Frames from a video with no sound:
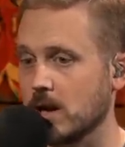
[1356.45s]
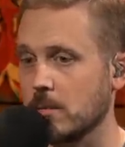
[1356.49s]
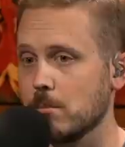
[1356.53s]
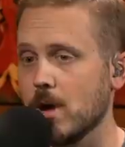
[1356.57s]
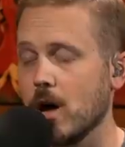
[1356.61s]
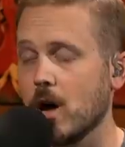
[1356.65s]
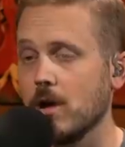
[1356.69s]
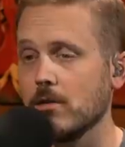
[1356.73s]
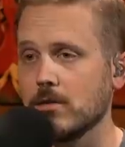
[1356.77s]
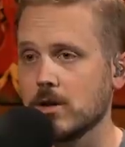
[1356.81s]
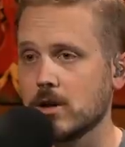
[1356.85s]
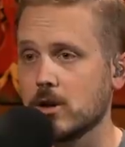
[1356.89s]
Like
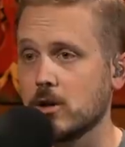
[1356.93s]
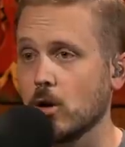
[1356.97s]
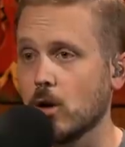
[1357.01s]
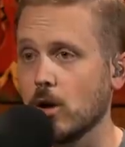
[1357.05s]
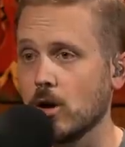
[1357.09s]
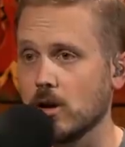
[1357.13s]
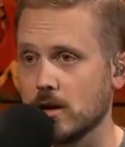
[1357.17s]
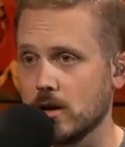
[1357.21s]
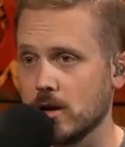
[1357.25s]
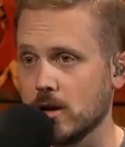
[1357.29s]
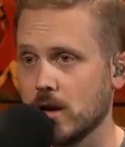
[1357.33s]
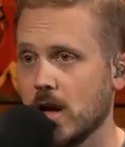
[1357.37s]
Melvin
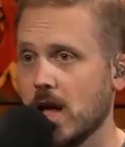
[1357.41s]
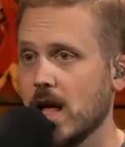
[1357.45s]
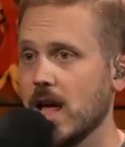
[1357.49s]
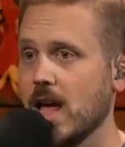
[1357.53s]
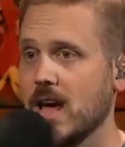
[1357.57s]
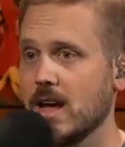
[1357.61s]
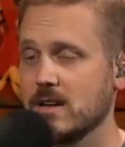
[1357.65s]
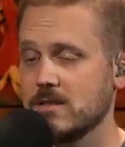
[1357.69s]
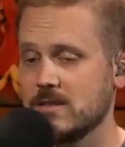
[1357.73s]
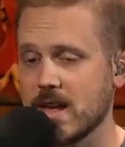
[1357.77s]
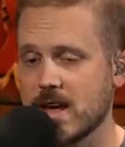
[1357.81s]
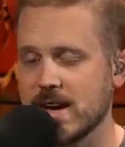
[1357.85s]
Gordon
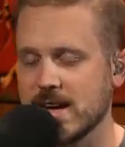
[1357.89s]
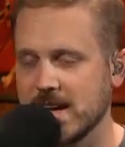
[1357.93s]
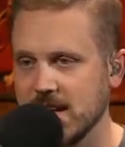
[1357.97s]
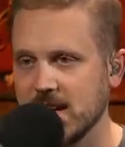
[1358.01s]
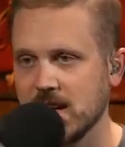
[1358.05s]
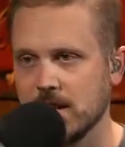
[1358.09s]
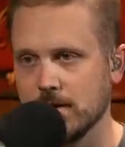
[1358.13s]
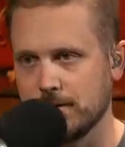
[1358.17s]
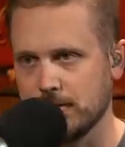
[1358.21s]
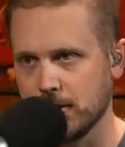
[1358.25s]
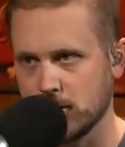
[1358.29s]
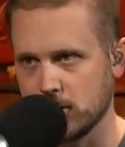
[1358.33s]
has had
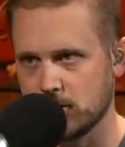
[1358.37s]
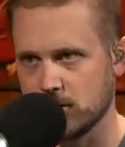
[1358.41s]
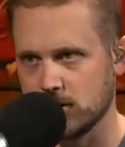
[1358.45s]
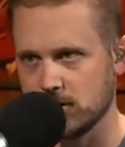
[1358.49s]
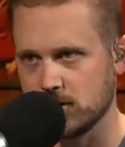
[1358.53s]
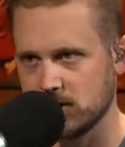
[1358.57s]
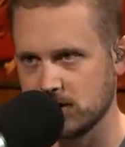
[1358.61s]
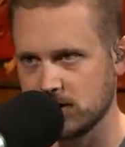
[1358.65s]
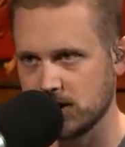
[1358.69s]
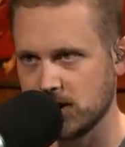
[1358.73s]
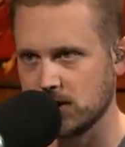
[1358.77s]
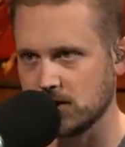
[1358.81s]

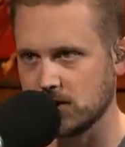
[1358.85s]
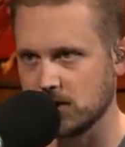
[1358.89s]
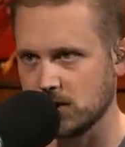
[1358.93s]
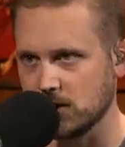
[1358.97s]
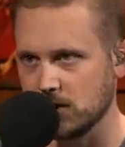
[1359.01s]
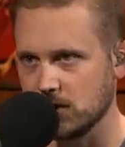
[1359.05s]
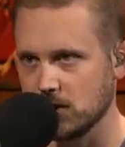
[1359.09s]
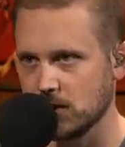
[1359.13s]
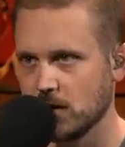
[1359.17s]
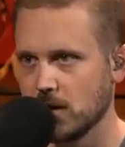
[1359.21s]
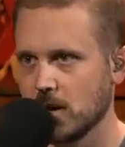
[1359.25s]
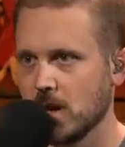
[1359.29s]
inefficient
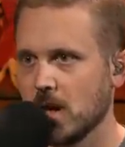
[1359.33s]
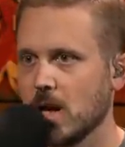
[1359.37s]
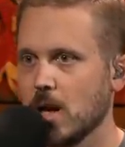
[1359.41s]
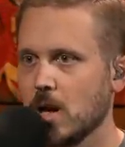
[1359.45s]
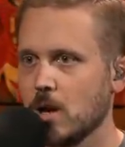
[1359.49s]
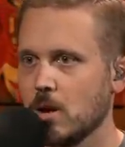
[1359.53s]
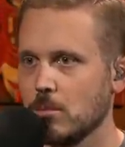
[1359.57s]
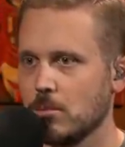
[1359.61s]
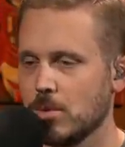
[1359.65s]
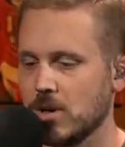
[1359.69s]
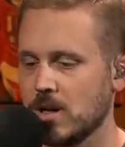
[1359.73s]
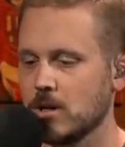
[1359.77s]
seasons,
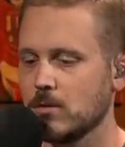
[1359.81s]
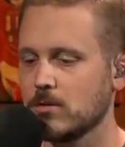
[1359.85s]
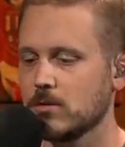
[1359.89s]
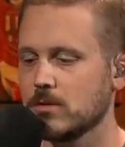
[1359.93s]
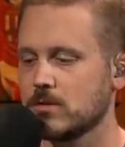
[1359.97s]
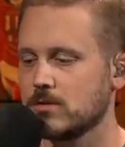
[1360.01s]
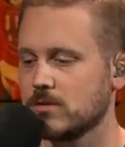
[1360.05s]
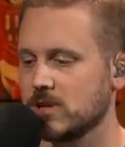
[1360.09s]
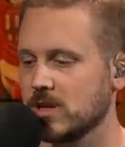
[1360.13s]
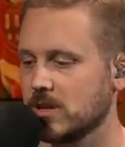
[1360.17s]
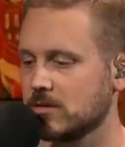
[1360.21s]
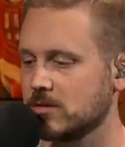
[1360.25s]
sure, but he
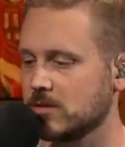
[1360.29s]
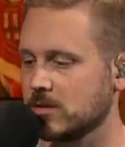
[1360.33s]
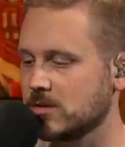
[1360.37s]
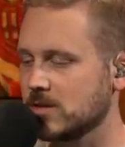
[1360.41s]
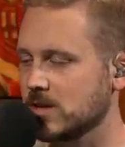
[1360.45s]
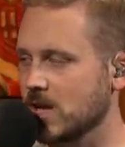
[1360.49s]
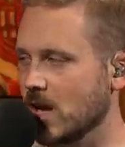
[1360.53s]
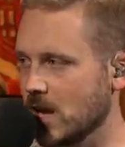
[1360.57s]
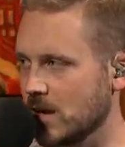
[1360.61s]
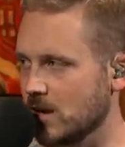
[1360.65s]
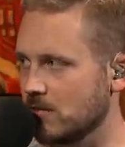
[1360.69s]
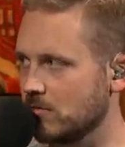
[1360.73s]
receives a
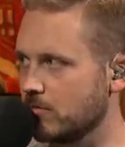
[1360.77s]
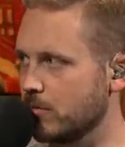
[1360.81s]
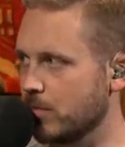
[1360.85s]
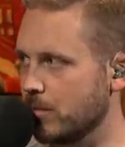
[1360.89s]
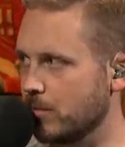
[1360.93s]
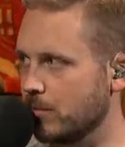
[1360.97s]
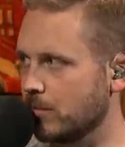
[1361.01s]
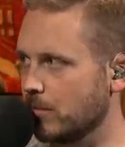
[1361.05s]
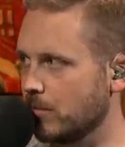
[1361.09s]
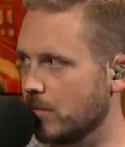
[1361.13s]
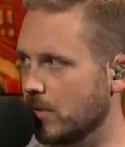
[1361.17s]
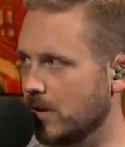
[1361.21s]
ton of
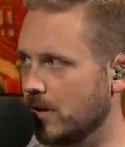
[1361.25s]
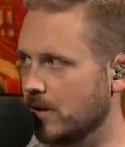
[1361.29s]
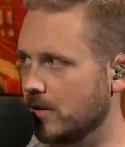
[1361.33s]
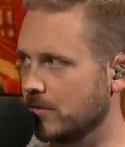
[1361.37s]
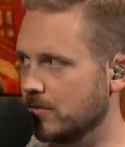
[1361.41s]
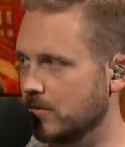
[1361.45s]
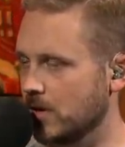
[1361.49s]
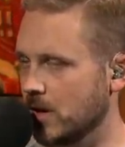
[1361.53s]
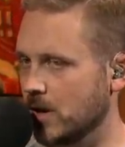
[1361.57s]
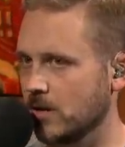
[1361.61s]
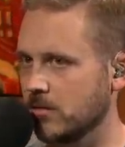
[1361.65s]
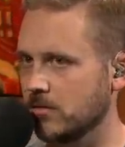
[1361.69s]

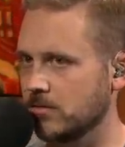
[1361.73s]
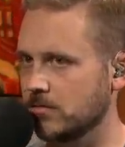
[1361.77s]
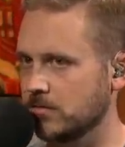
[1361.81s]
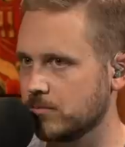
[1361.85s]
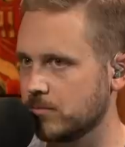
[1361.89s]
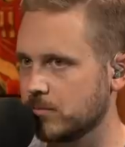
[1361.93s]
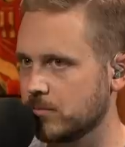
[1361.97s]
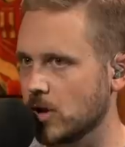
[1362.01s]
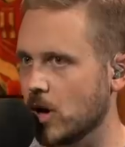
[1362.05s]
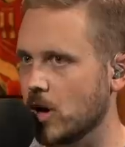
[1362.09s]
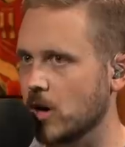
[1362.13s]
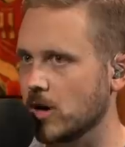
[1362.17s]
of, of
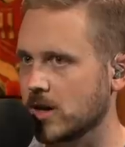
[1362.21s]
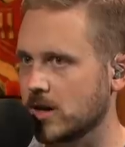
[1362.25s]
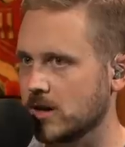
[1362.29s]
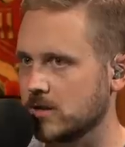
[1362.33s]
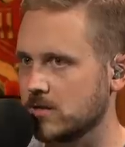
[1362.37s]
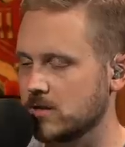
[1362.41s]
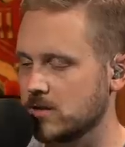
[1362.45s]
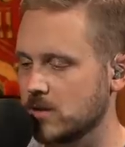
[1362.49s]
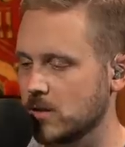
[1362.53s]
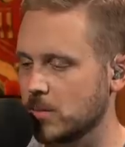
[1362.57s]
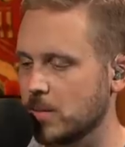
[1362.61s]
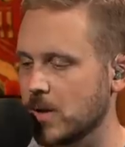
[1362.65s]

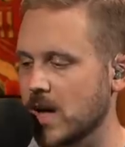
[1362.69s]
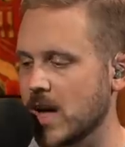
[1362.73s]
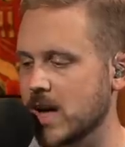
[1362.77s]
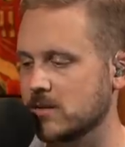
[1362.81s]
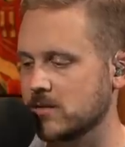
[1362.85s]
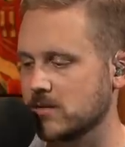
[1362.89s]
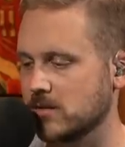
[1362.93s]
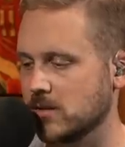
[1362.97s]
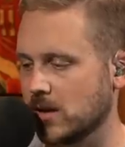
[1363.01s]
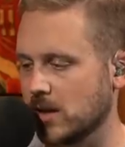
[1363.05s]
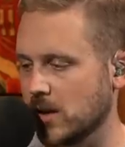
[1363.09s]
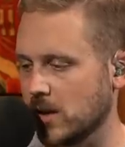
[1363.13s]
targets in the
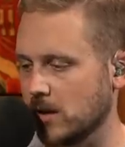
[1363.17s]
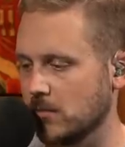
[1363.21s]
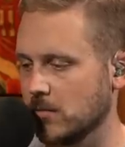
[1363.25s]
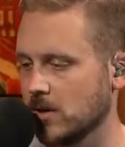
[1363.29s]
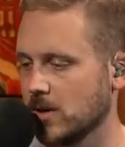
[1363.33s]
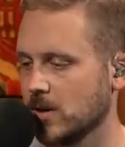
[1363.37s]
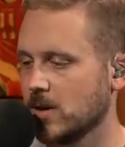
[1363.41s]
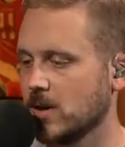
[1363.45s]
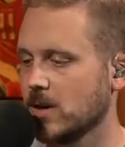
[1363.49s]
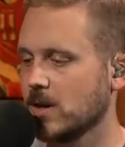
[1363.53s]
passing game.